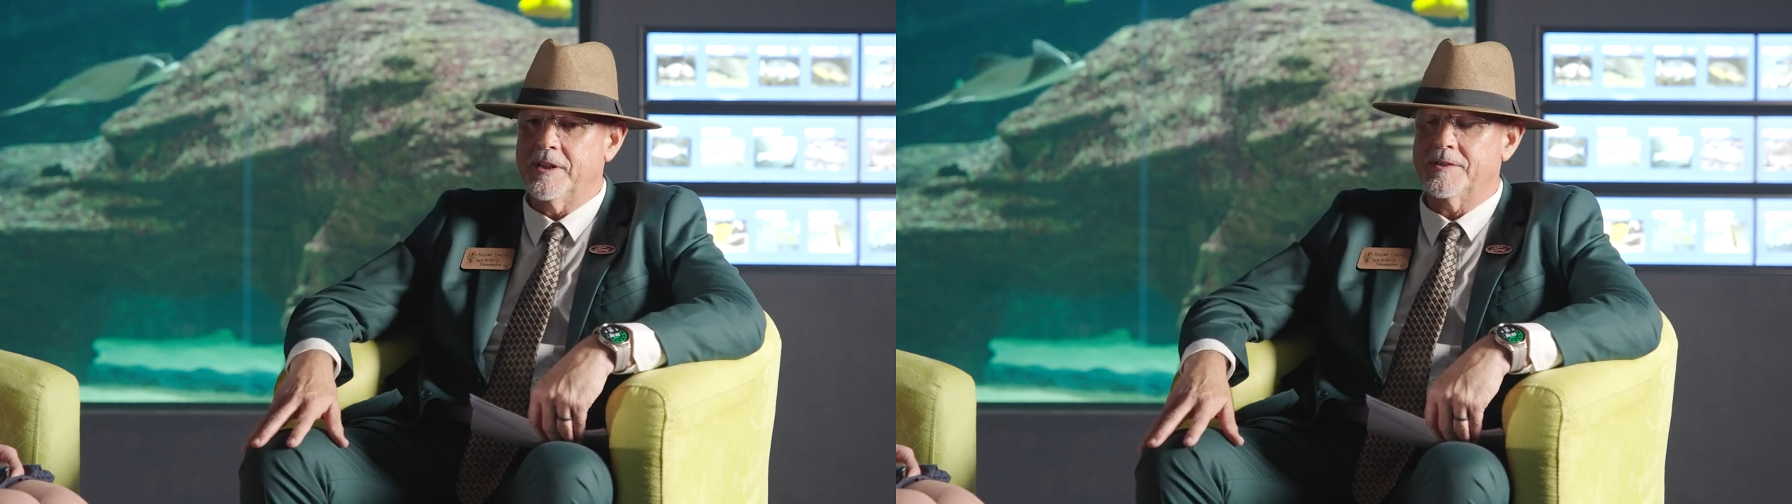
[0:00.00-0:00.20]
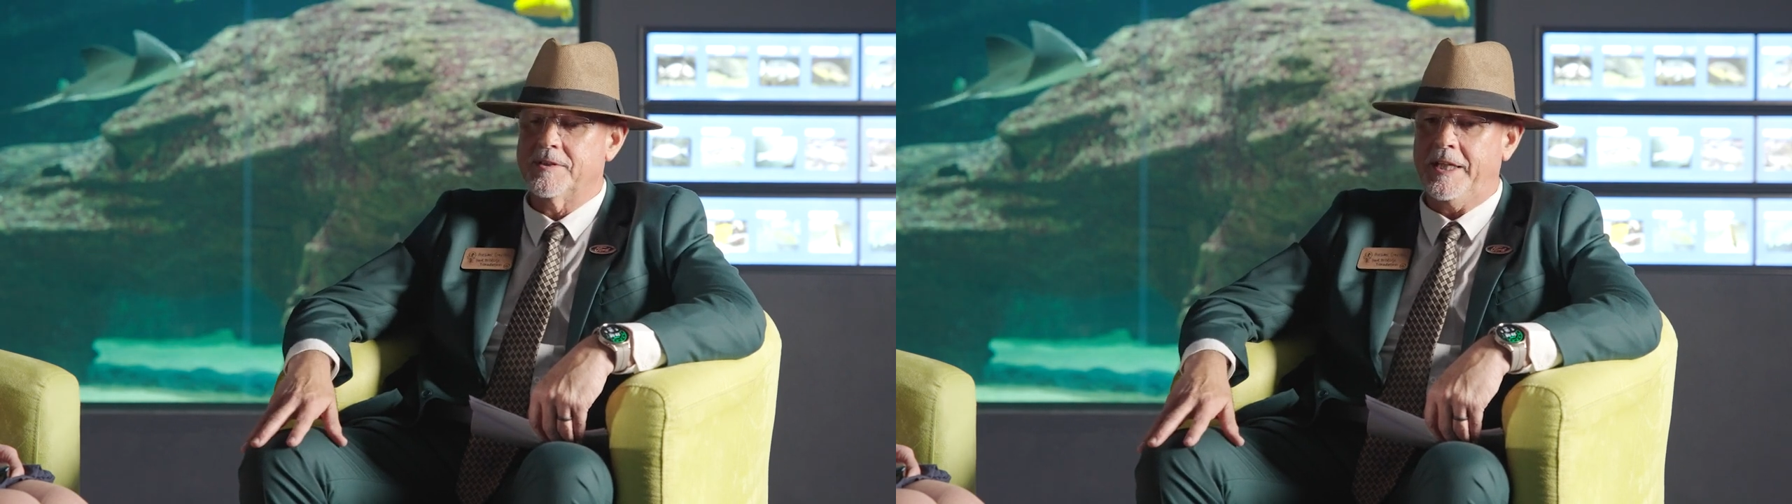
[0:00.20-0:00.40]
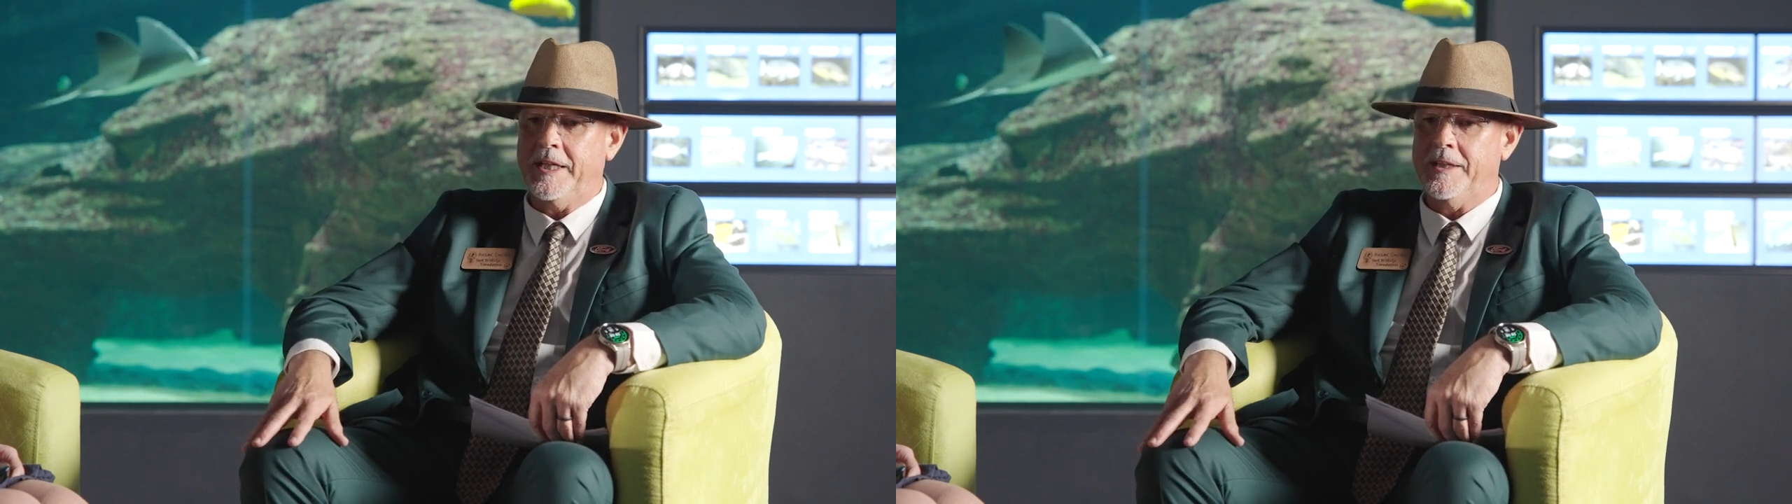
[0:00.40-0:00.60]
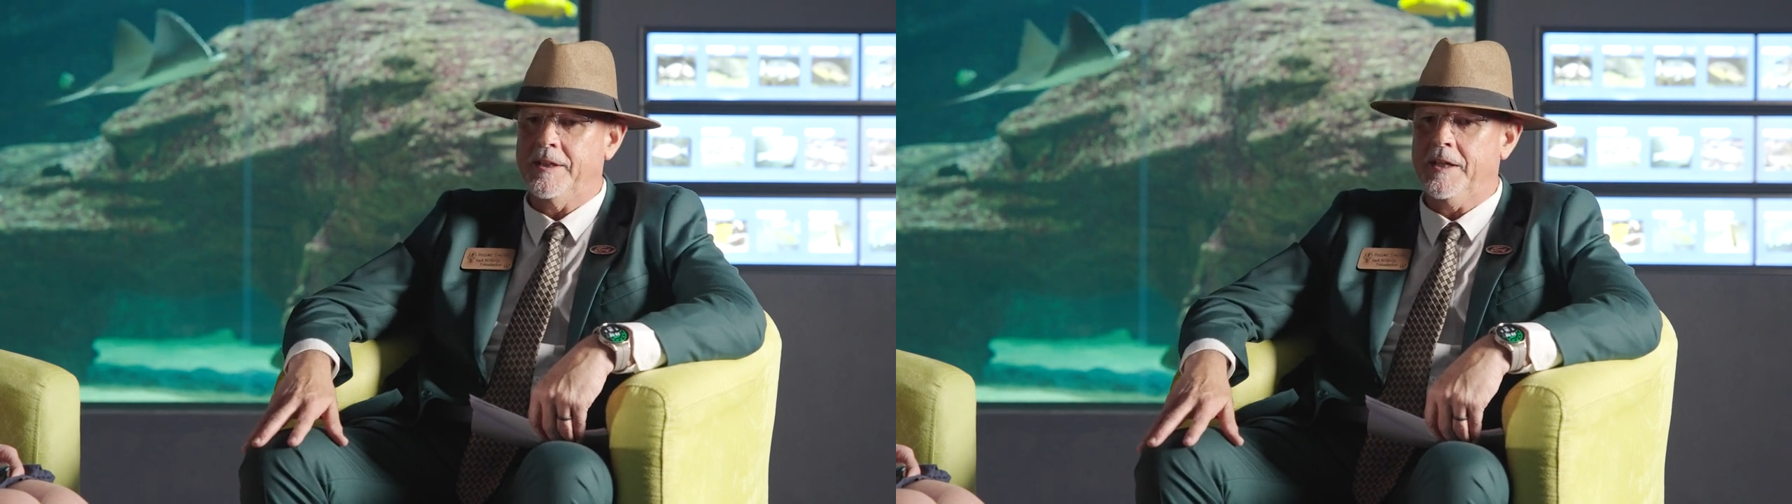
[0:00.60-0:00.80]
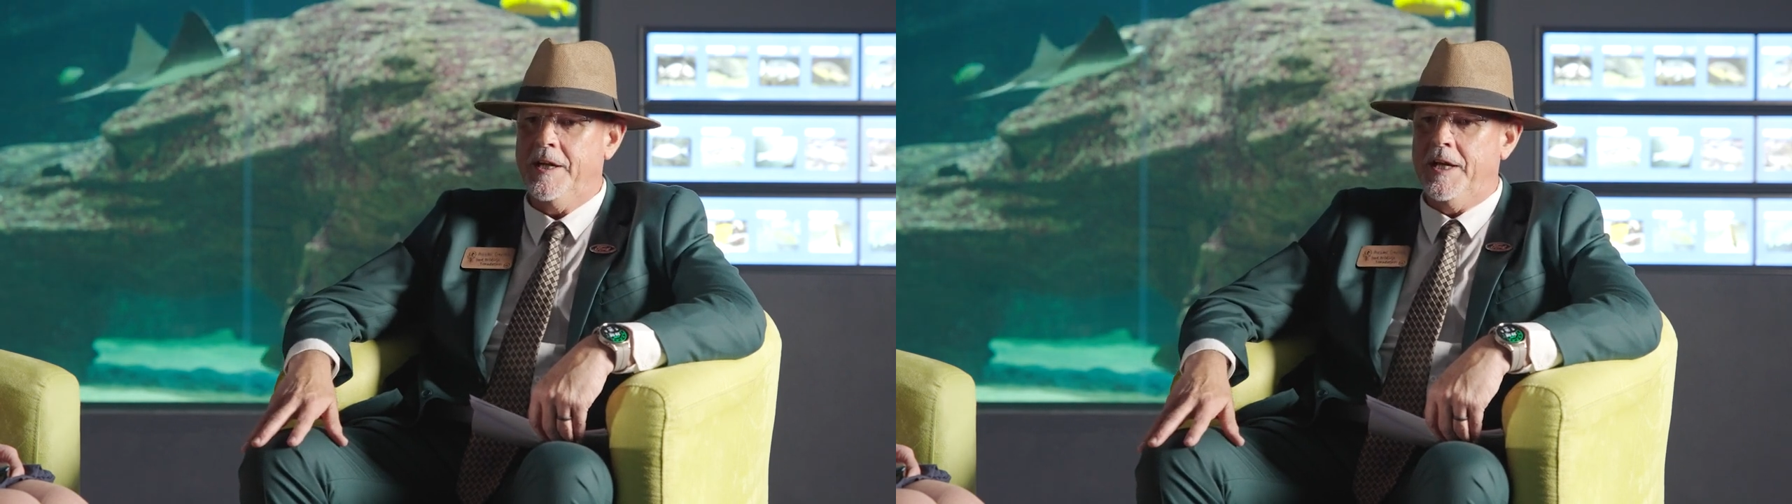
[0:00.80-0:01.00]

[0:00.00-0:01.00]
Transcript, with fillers: years in